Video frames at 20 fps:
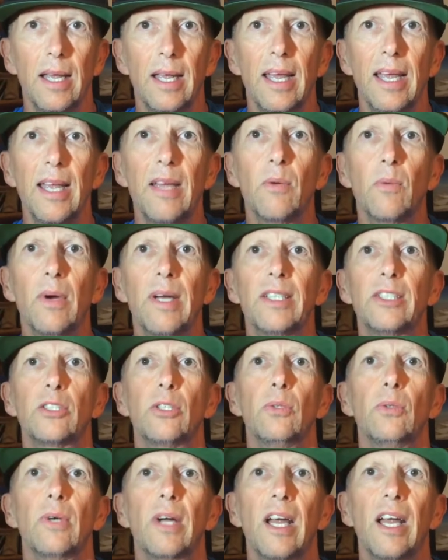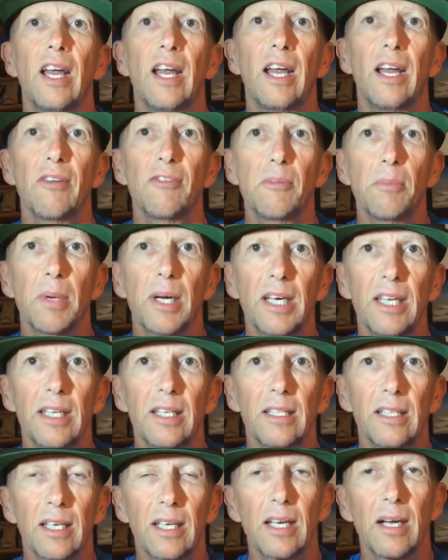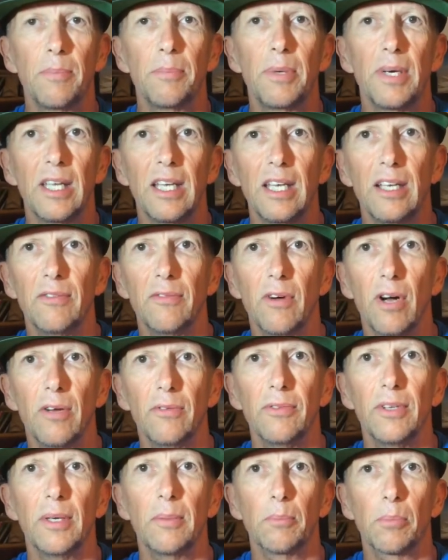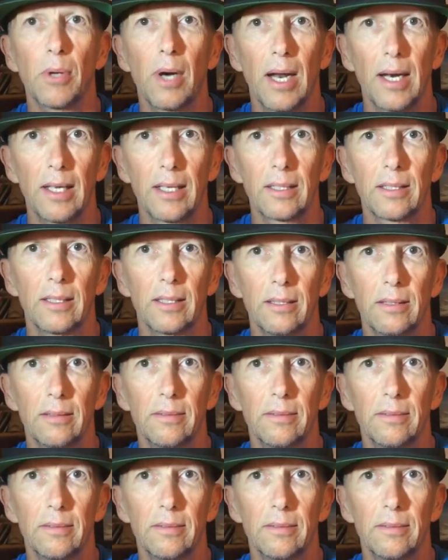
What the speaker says: It went to everybody in the company involved in product.